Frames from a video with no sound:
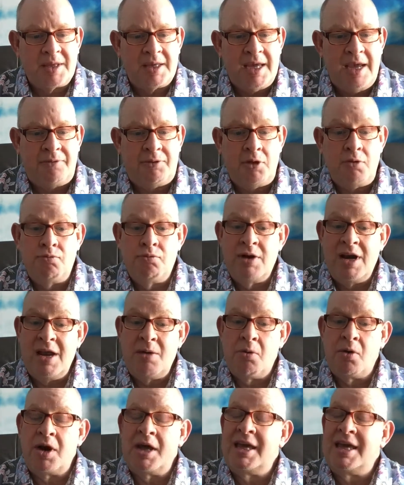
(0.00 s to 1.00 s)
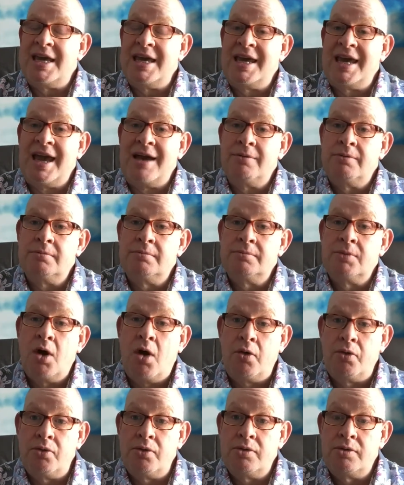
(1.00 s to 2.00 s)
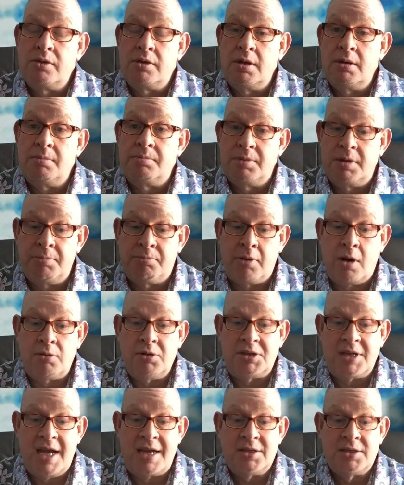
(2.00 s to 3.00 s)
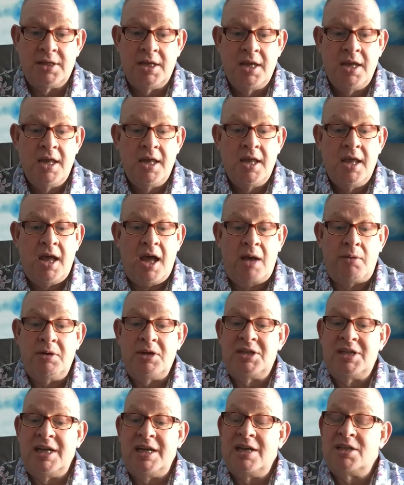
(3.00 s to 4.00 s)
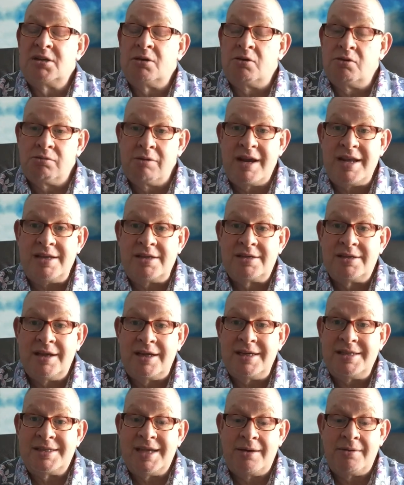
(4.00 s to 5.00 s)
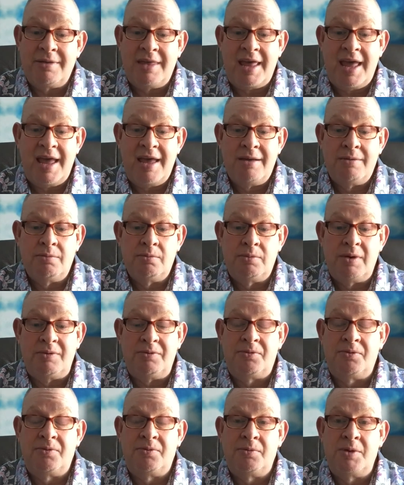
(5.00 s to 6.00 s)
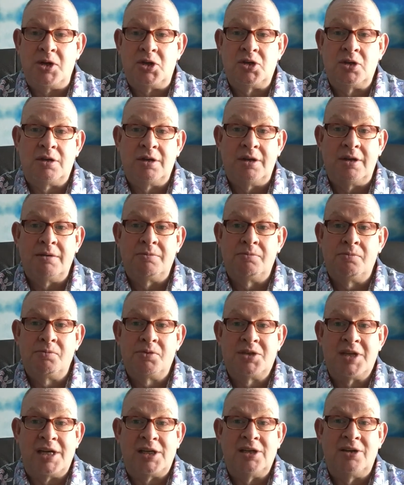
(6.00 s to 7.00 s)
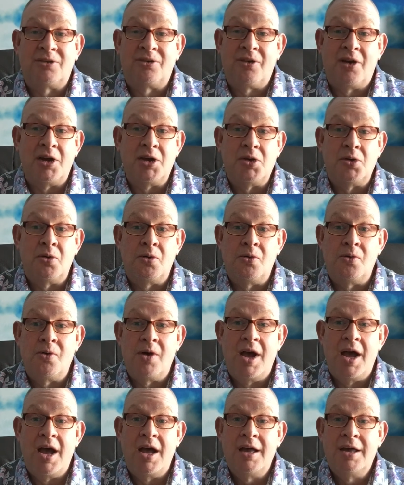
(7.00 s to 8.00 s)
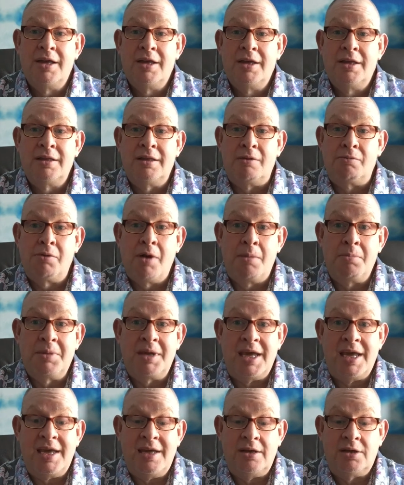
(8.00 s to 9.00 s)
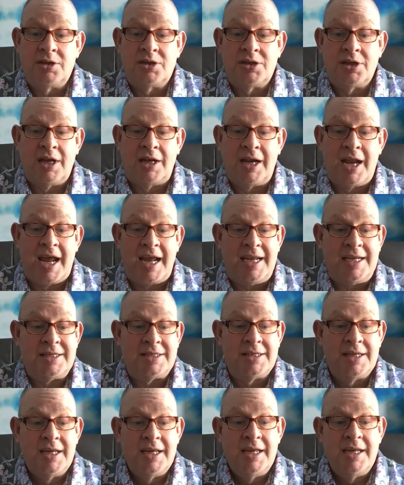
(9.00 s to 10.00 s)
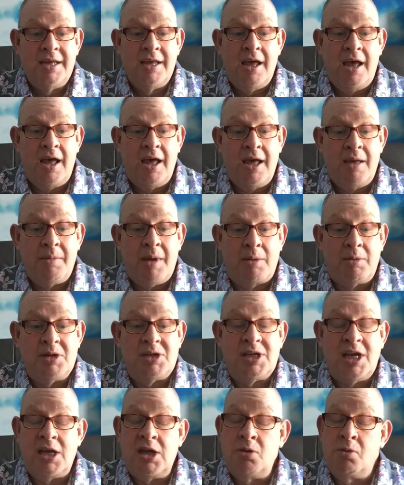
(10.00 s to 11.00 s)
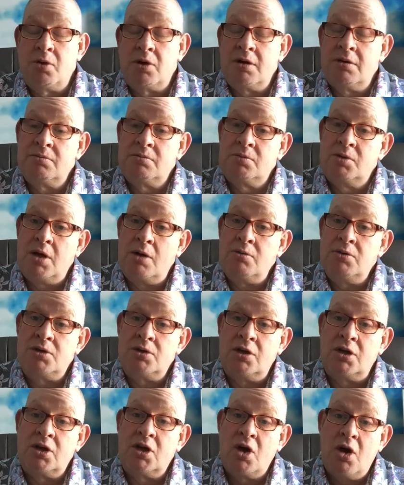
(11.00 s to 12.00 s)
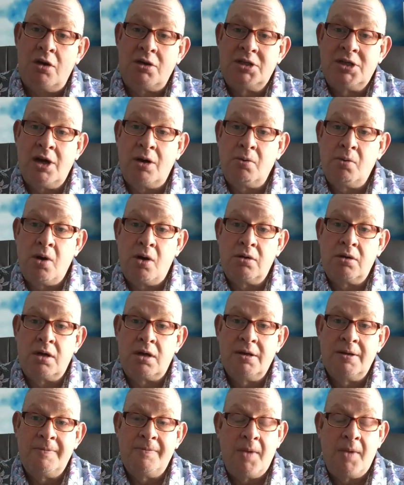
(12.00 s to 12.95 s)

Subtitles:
If you really want to geek out on the process, I would say there's some great sites out there with which are going to satisfy your the rum geeks, and that is, I would say you want to go to the Cocktail Wonk.